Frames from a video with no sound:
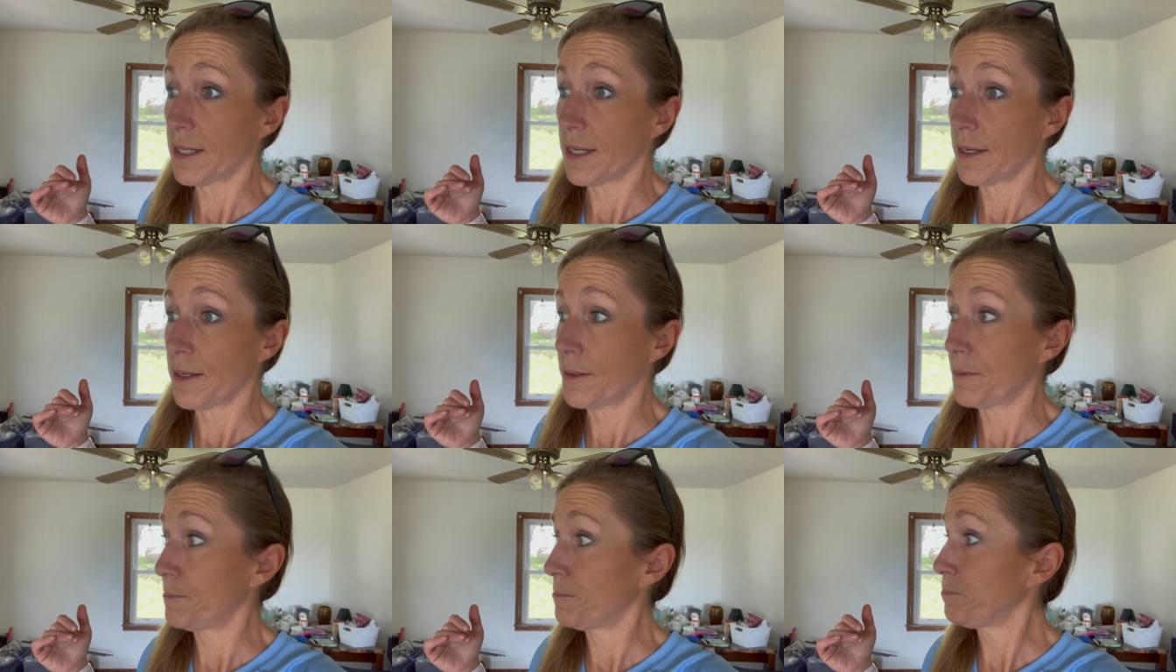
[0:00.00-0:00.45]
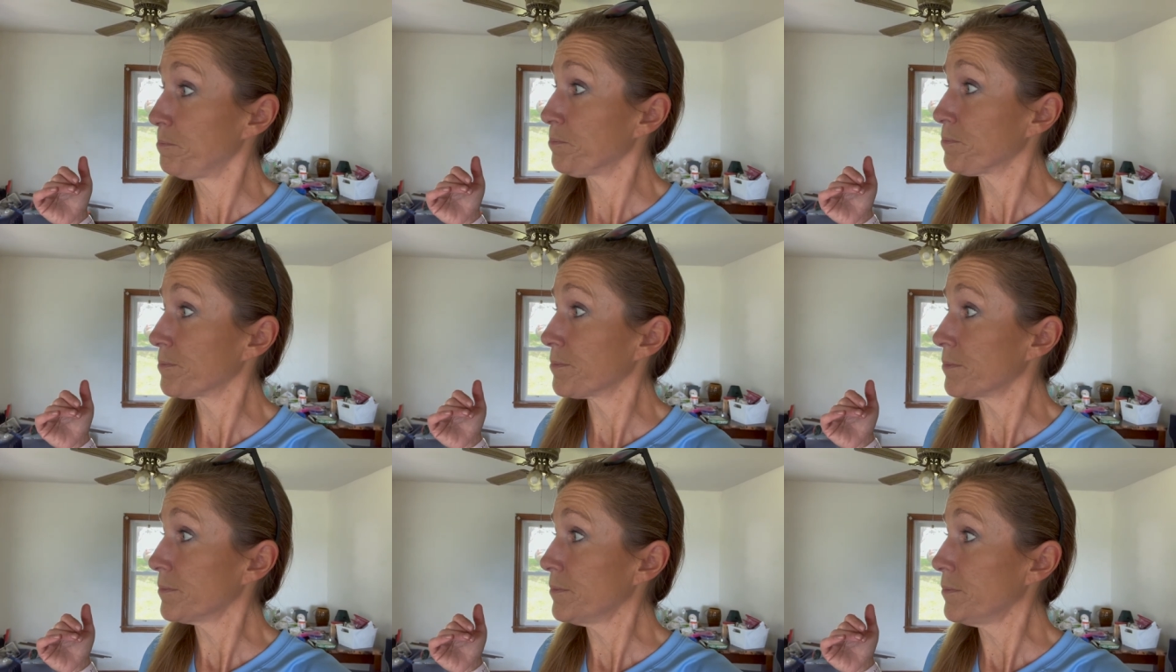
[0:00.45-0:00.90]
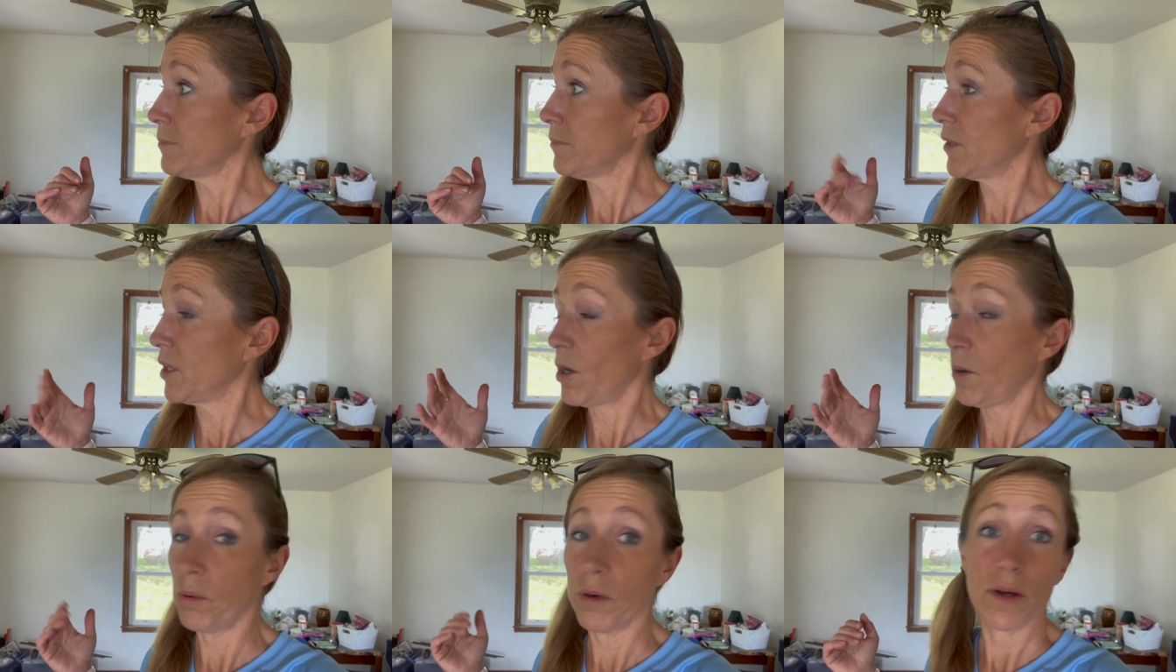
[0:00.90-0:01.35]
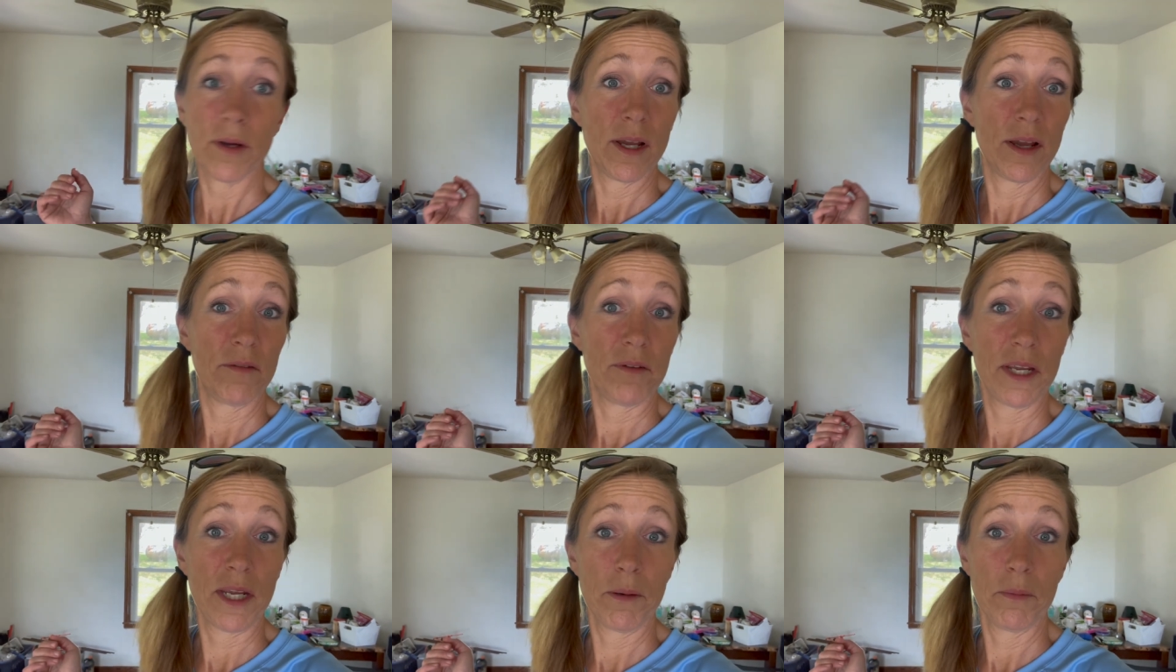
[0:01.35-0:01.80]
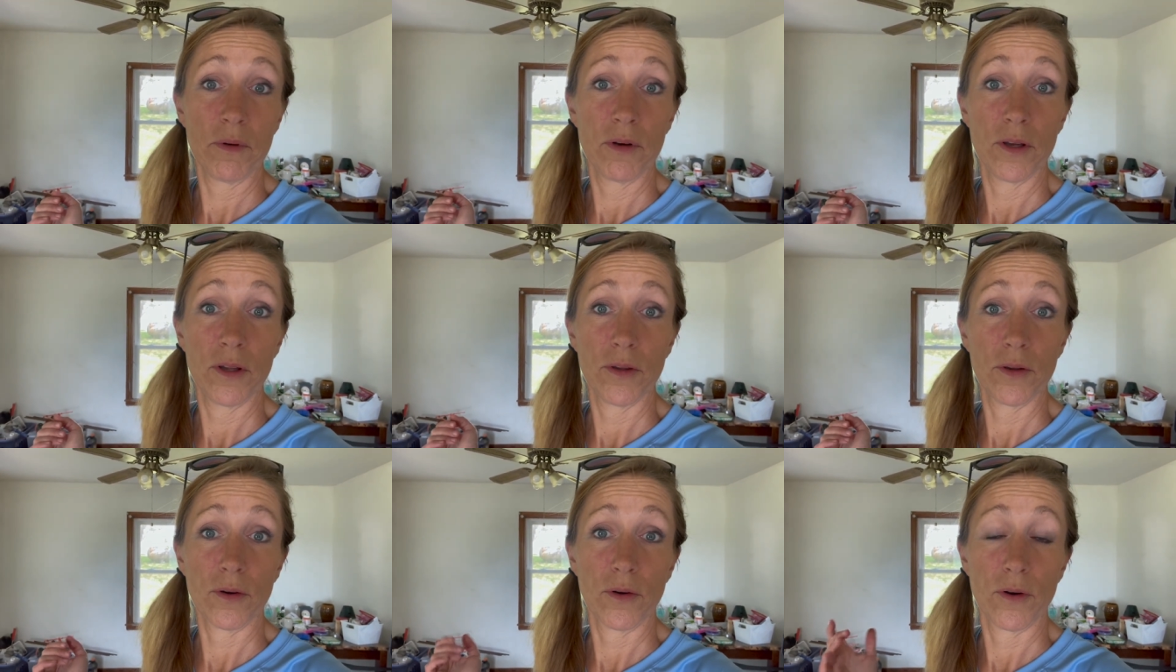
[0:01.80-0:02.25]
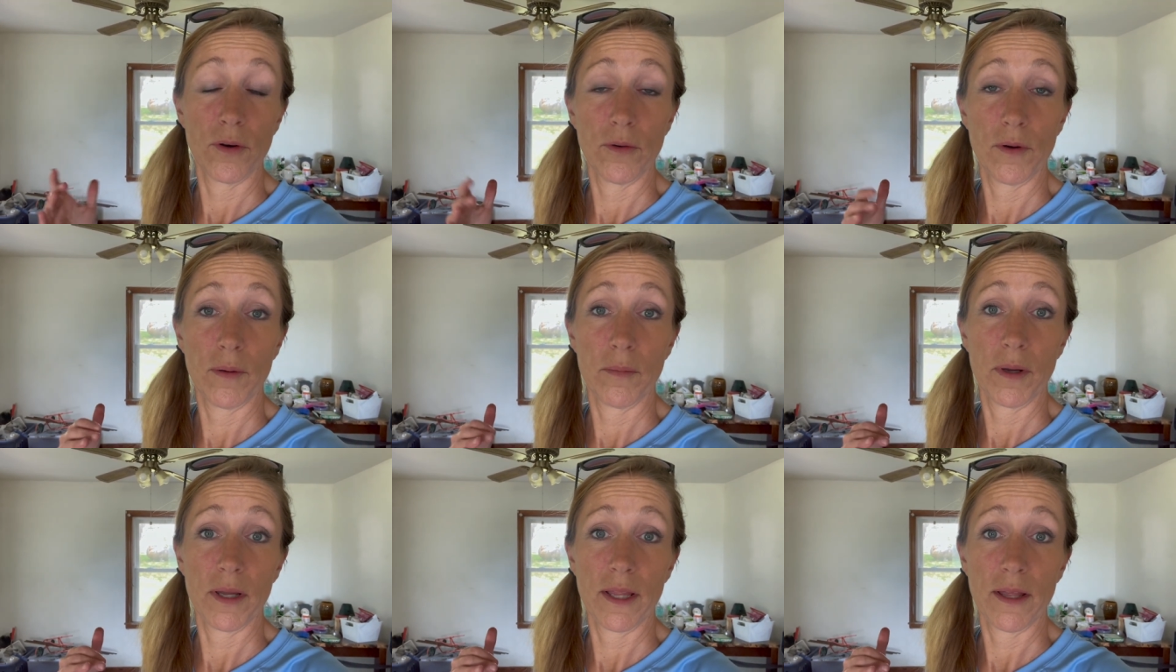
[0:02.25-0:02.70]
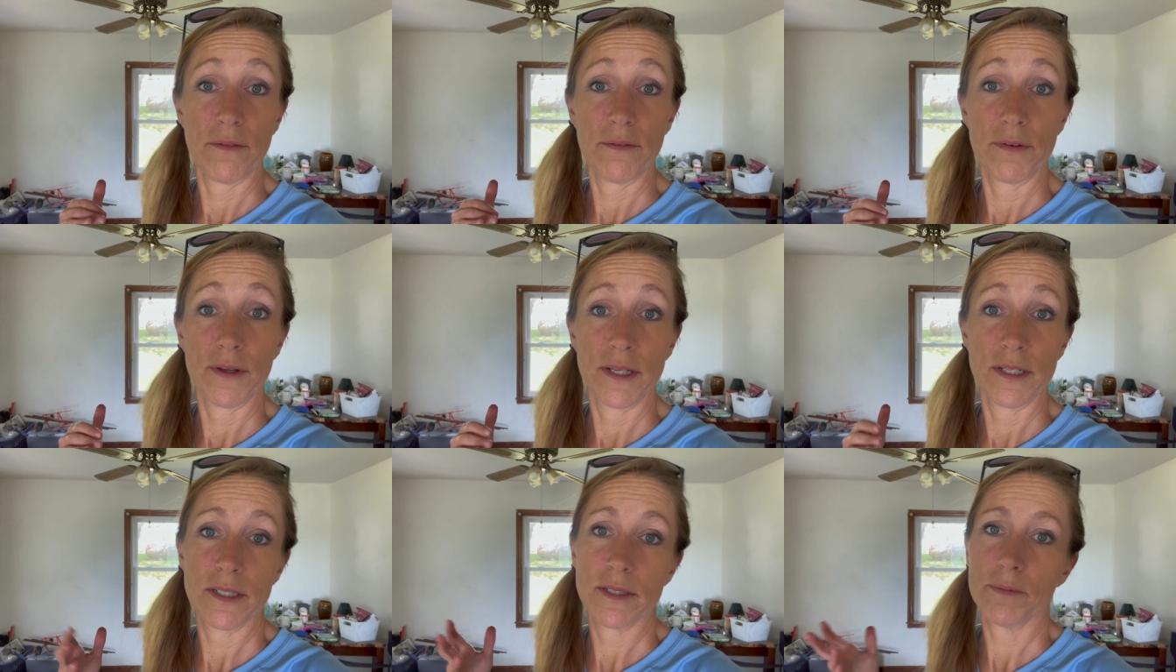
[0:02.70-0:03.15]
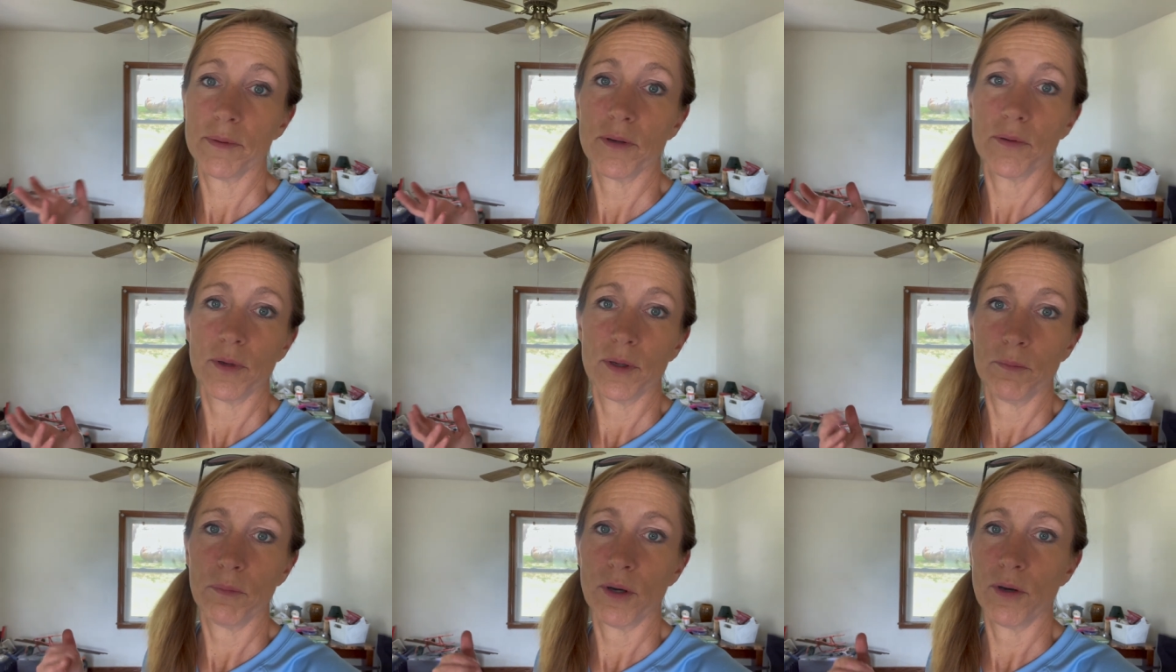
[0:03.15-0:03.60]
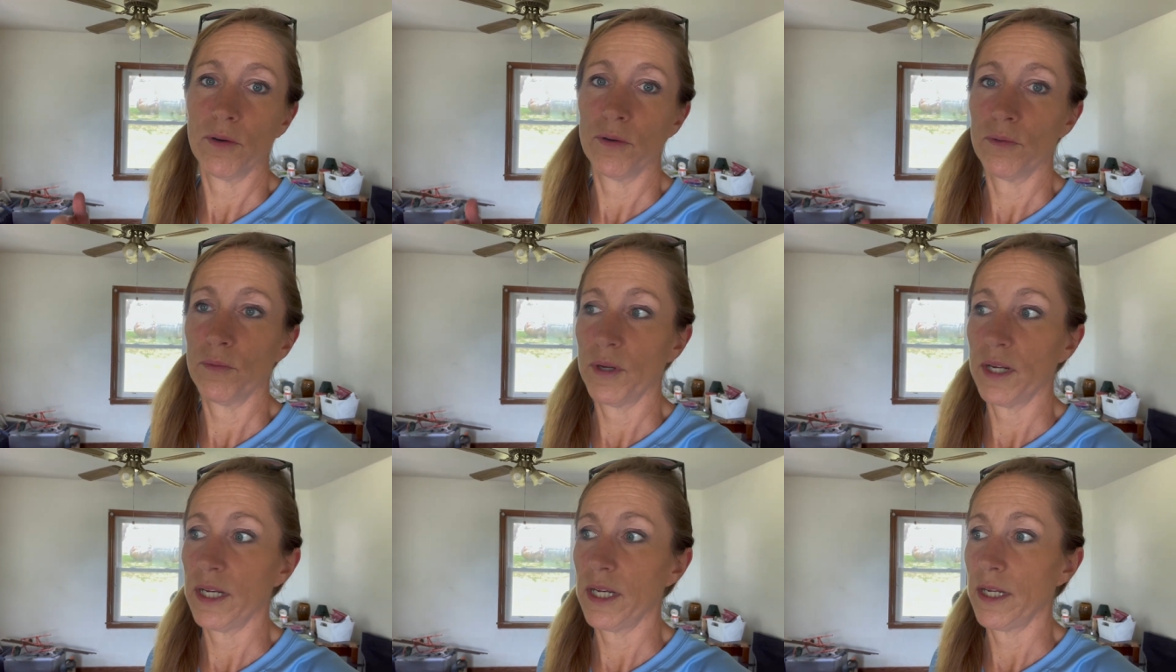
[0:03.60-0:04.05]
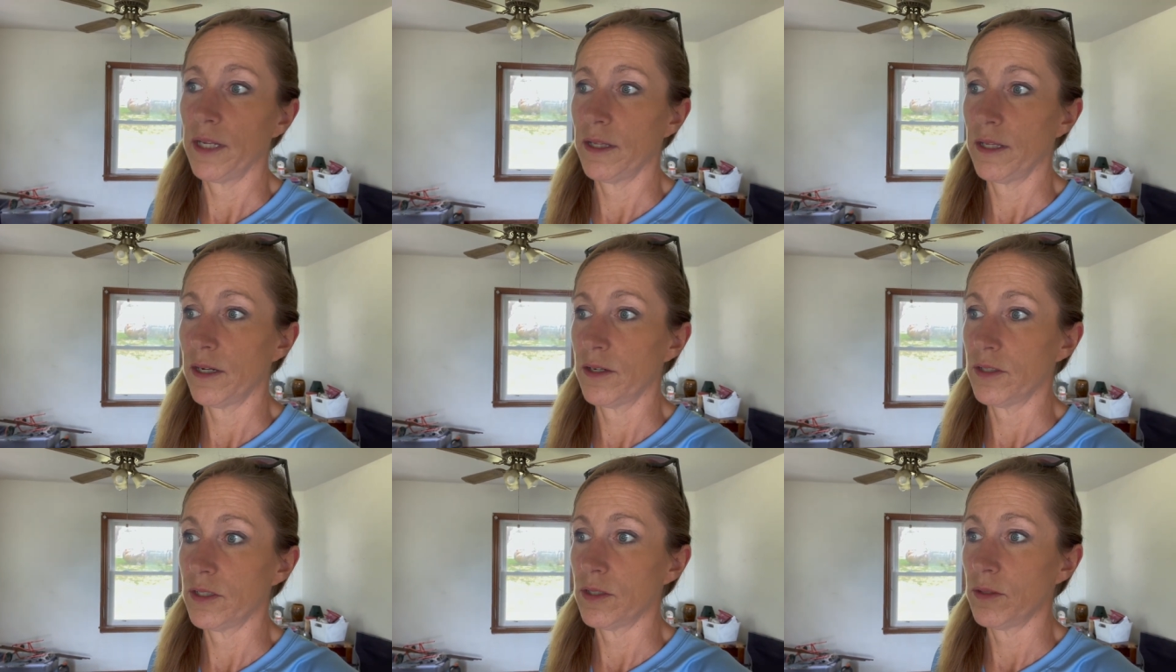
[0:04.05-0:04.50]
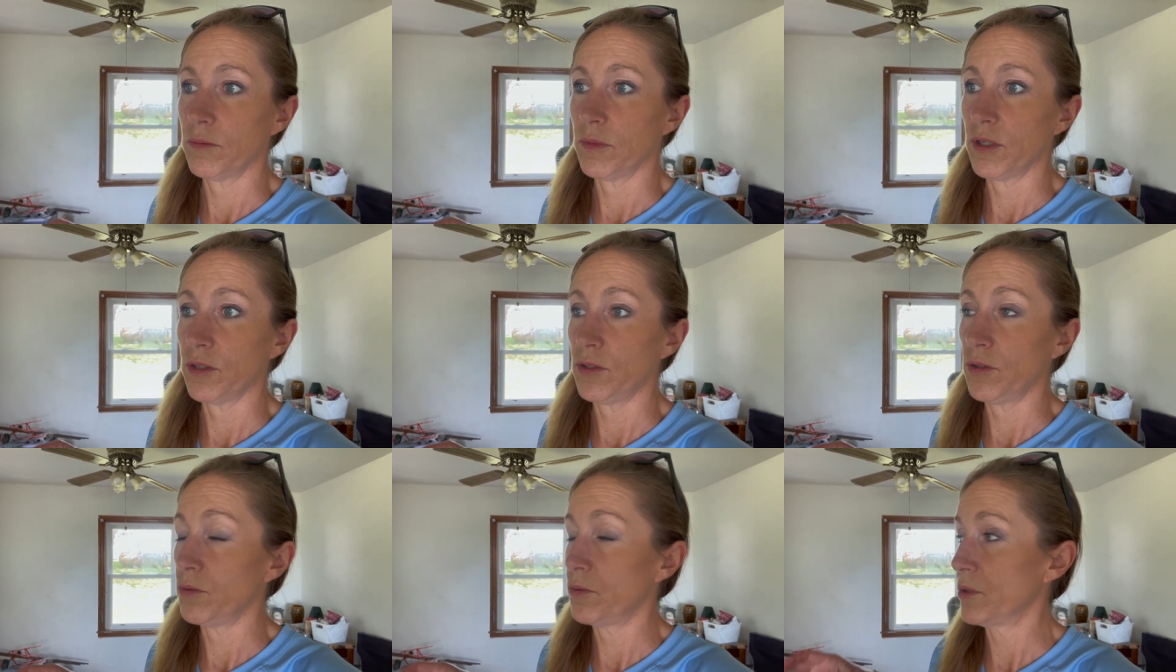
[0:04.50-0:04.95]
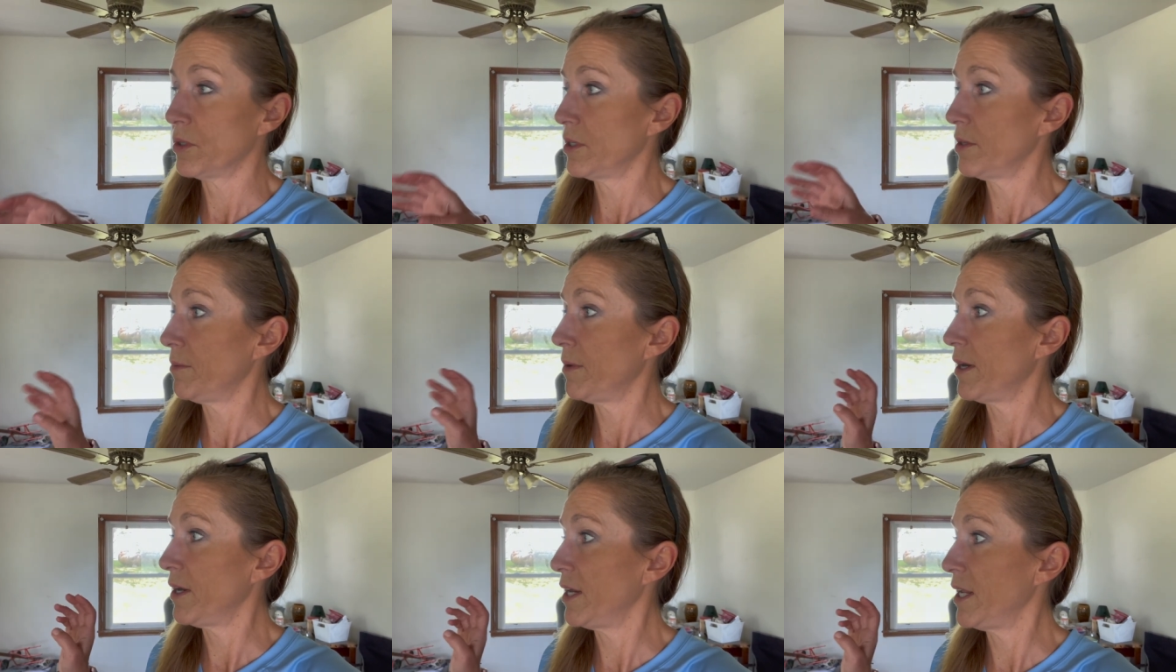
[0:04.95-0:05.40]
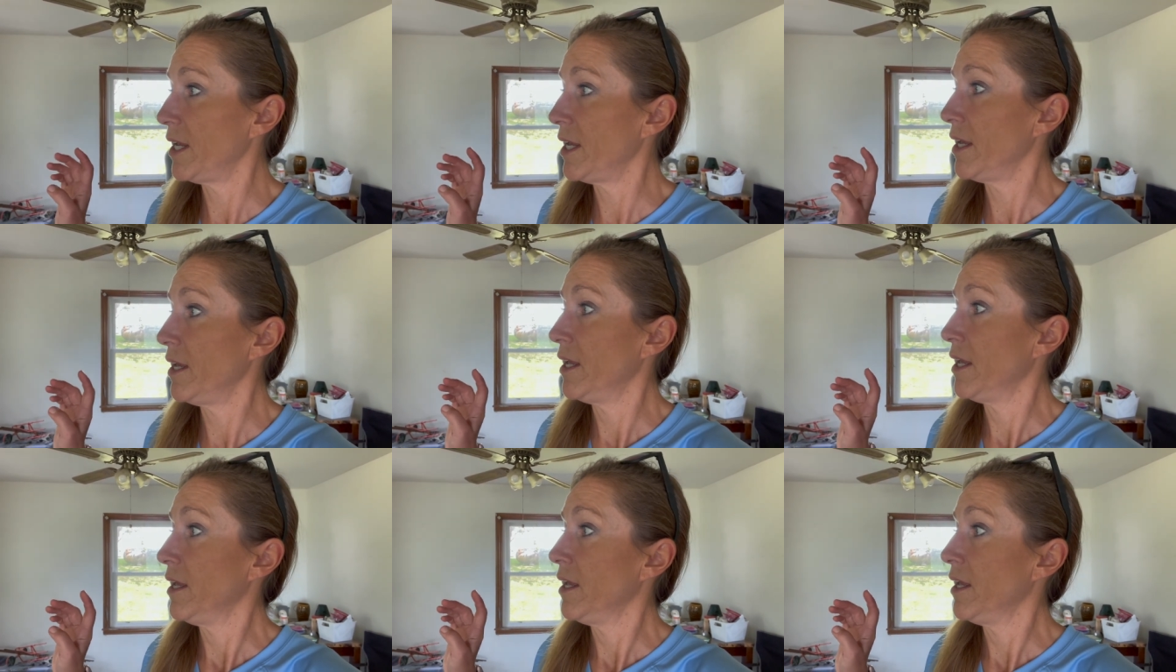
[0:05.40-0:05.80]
Um, I'll probably have amaranth growing right by that fence, but we mow and weed there, so I'm not too worried about it.